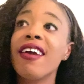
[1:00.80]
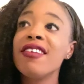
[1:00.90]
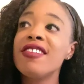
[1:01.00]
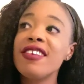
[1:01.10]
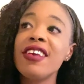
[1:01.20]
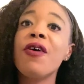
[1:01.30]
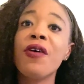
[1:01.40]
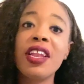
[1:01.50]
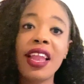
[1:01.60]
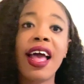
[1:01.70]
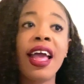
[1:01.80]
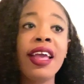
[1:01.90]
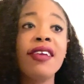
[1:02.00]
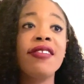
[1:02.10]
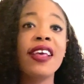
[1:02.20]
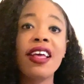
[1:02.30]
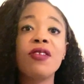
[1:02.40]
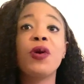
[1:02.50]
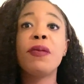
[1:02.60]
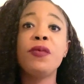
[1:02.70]
see online it says
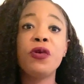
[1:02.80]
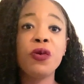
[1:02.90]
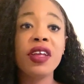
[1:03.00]
when you